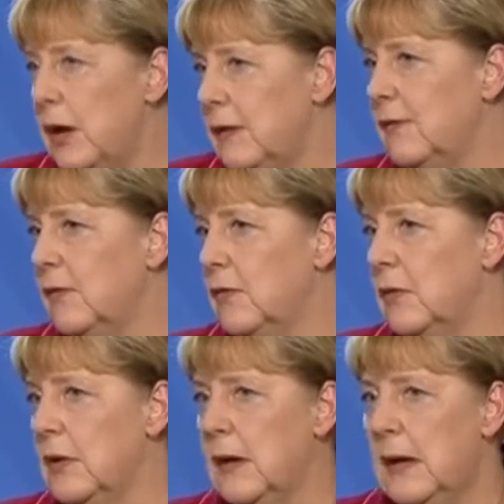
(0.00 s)

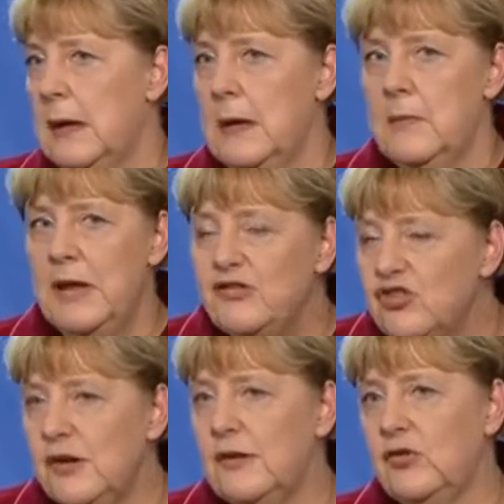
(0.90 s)
progress, and
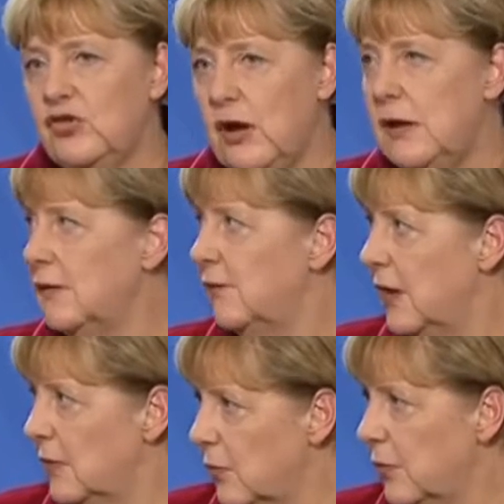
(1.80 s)
we will most
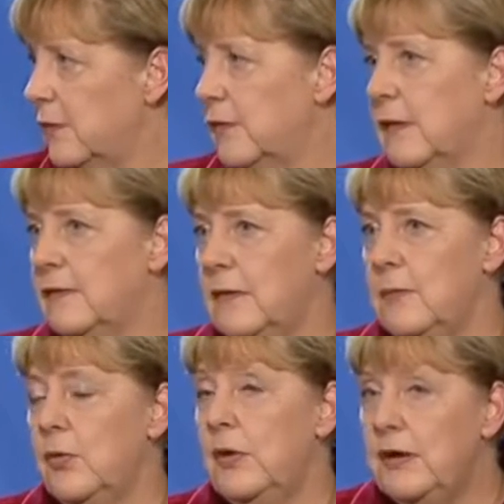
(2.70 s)
likely meet again
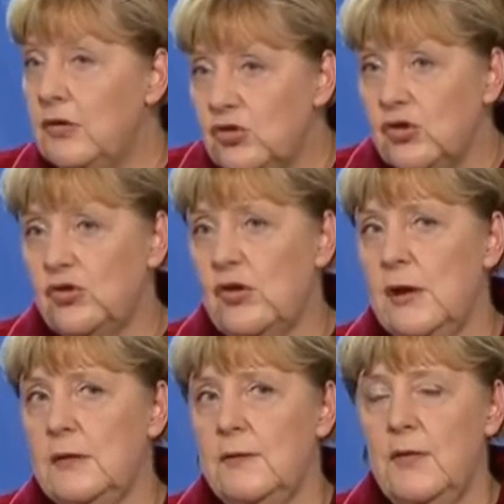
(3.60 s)
in the future to
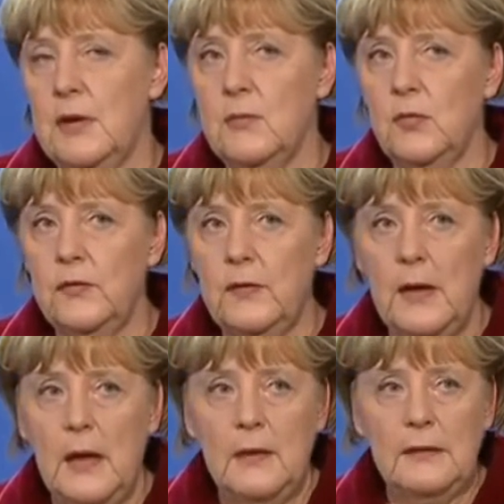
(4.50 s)
continue.
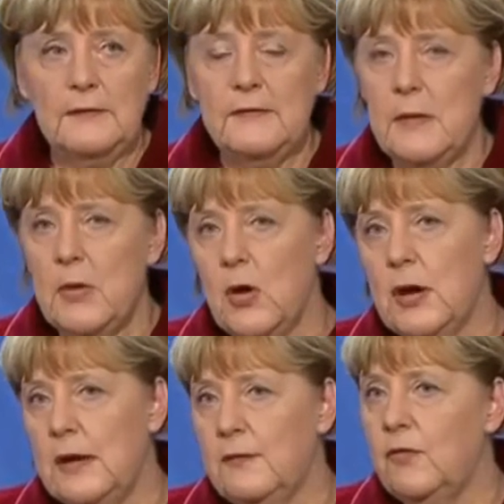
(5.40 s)
We
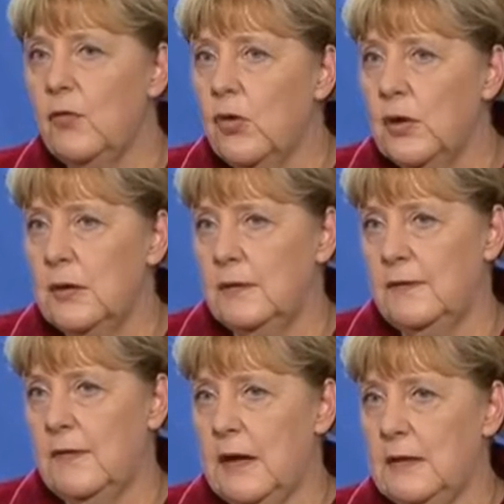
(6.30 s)
share a
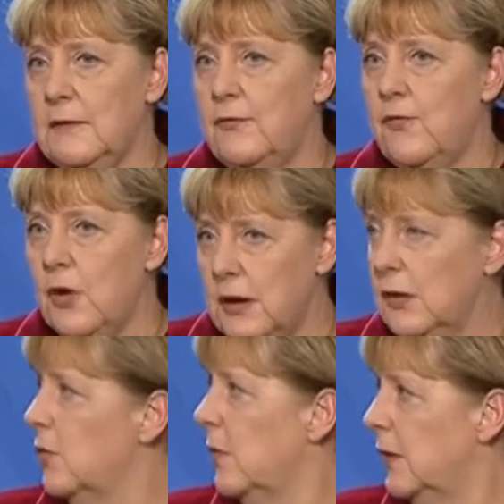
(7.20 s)
conviction
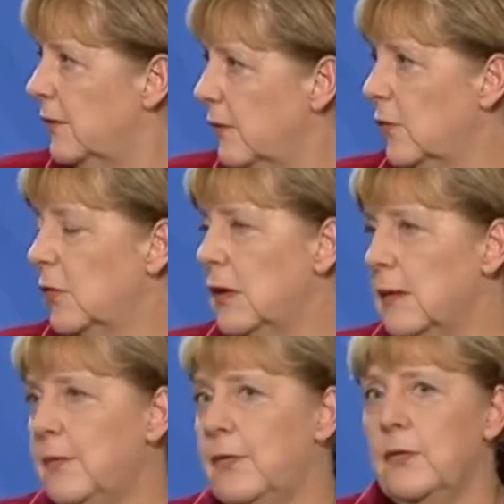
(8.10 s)

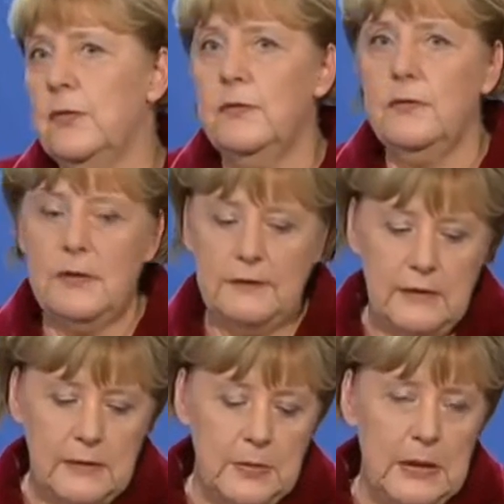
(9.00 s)
that
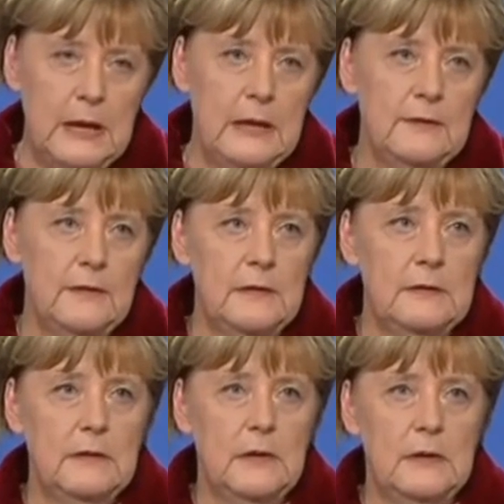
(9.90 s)
globalization must be
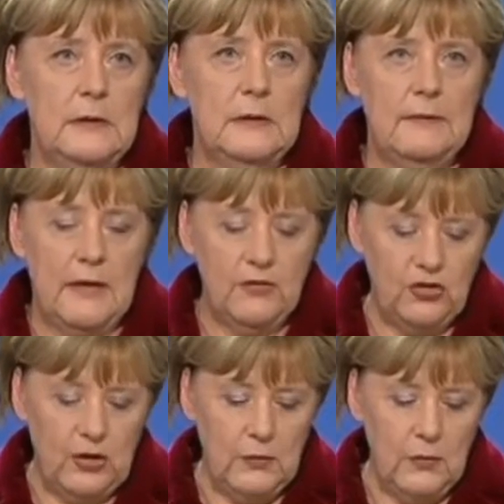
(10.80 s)

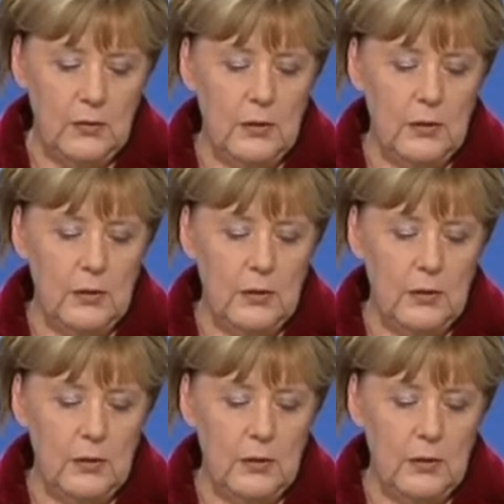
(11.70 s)
humane. We